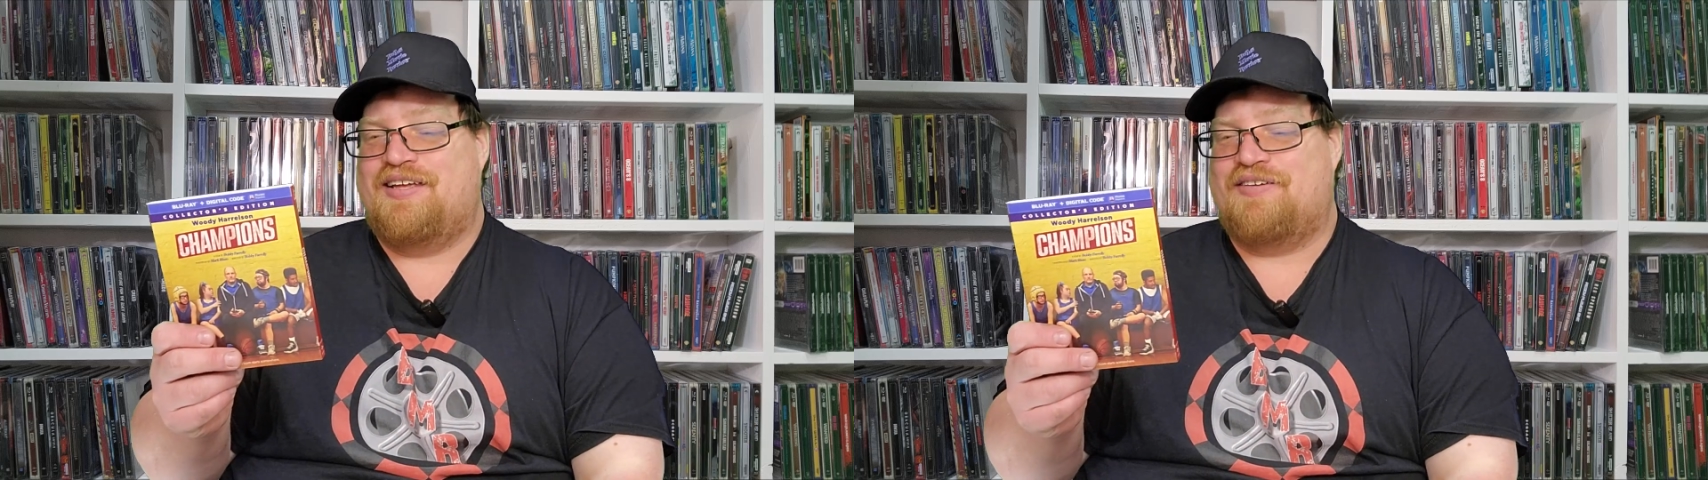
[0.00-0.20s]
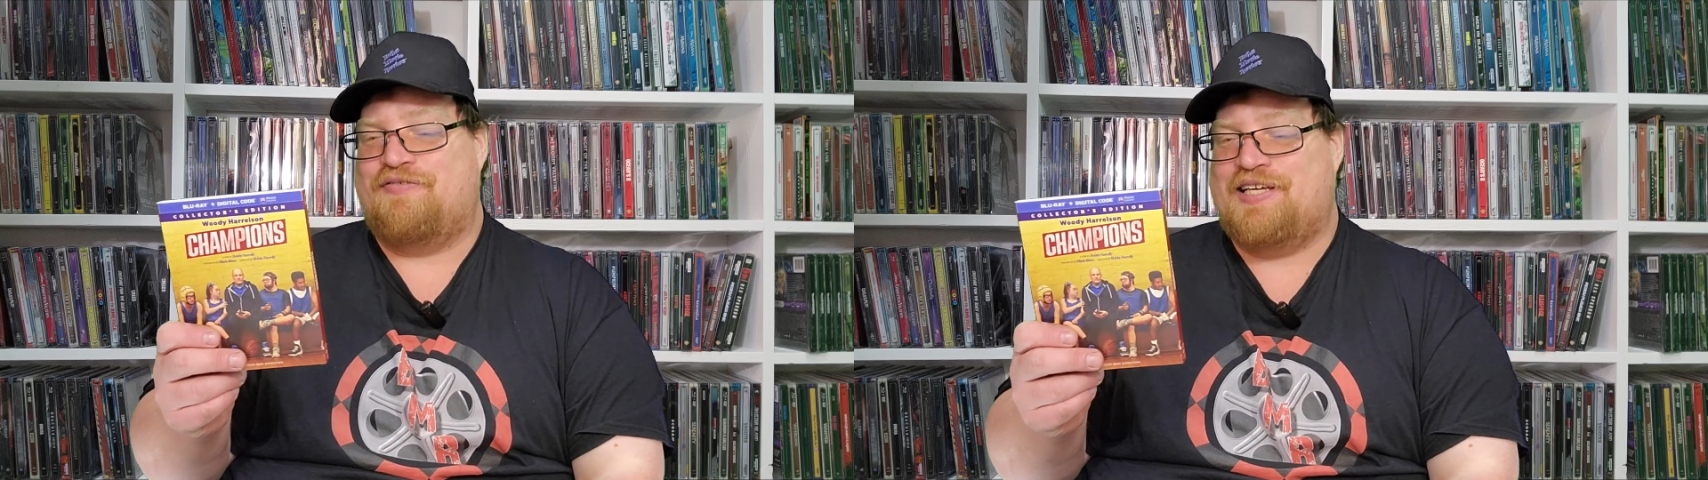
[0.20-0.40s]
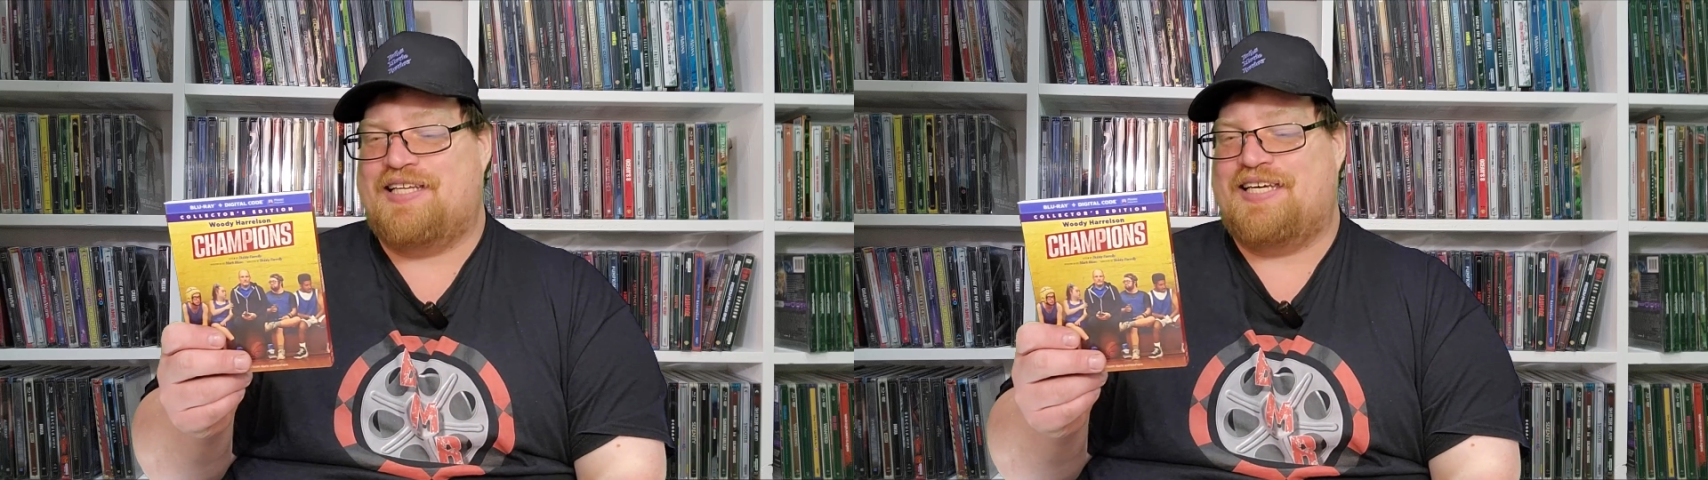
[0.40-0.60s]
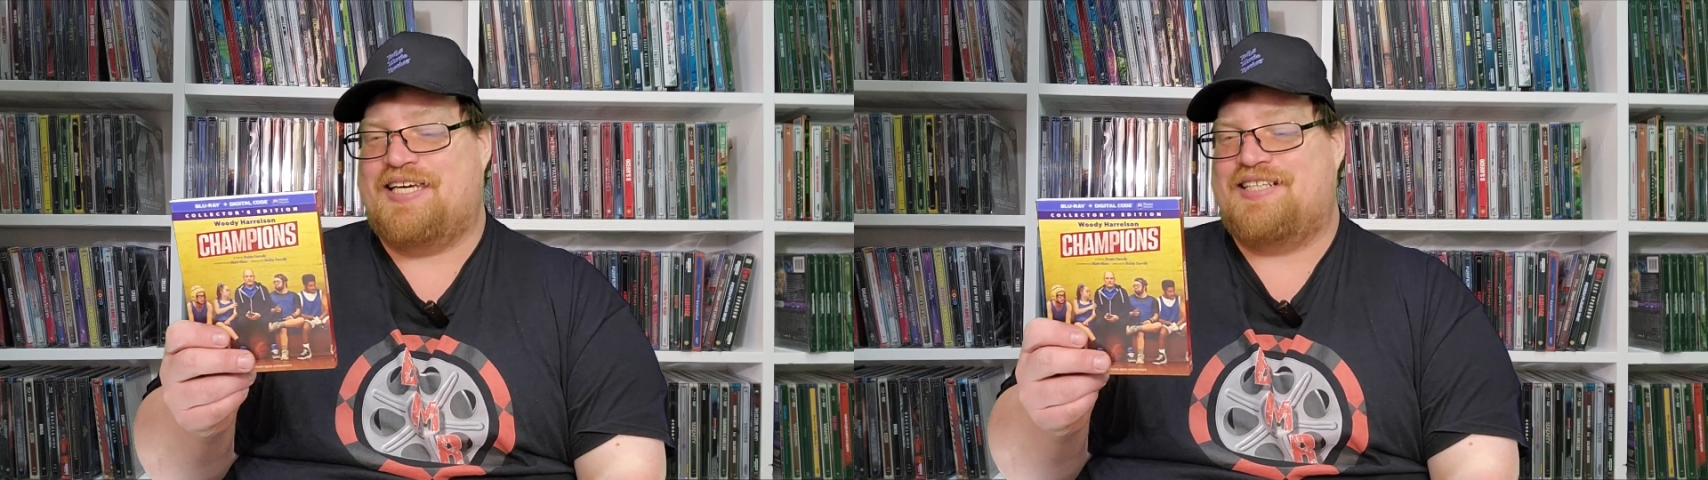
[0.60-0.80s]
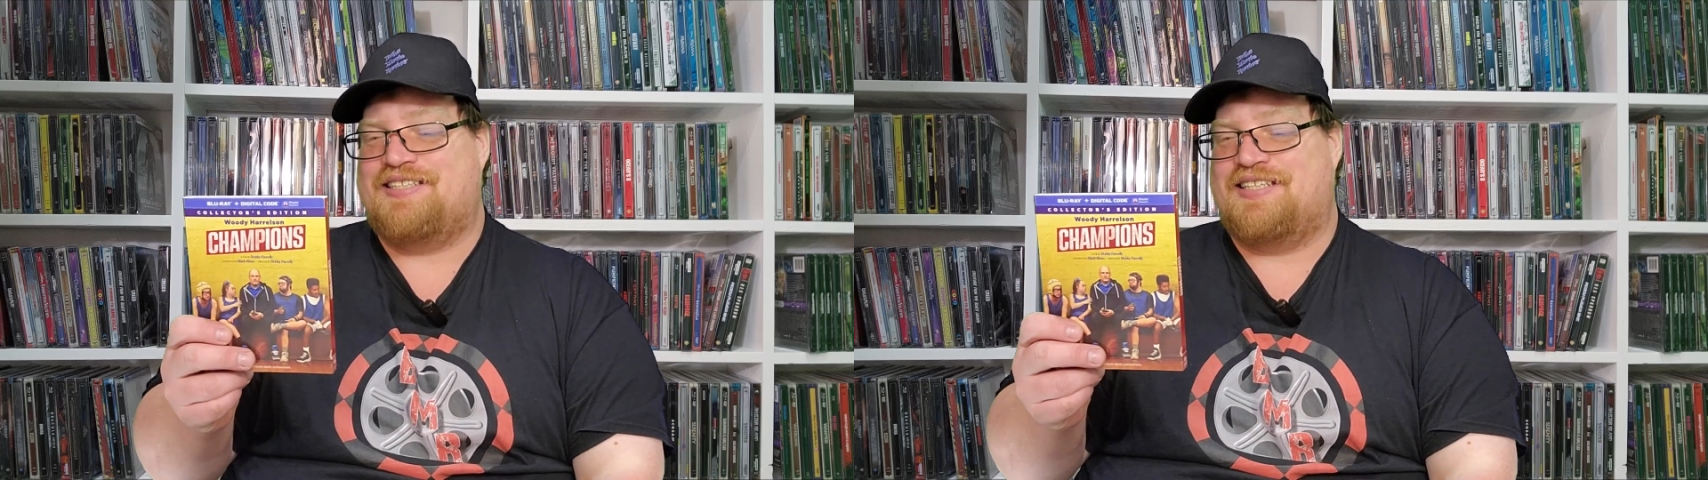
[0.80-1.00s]
feeling
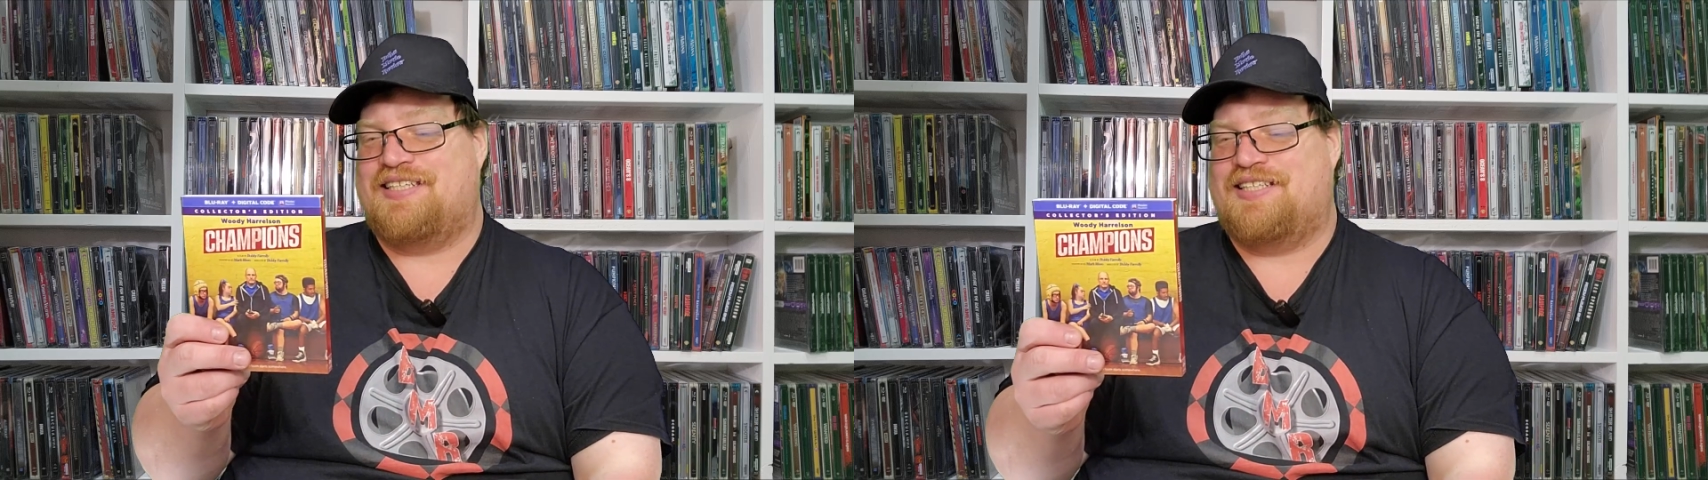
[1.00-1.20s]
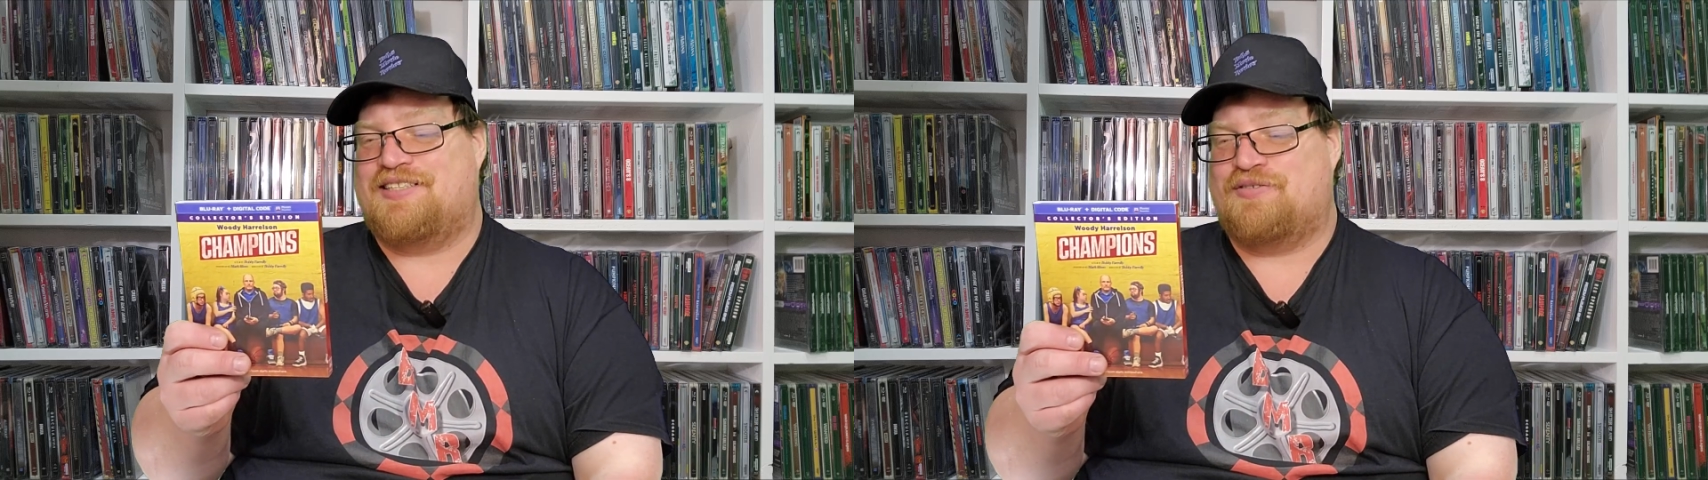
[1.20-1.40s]
it and he doesn't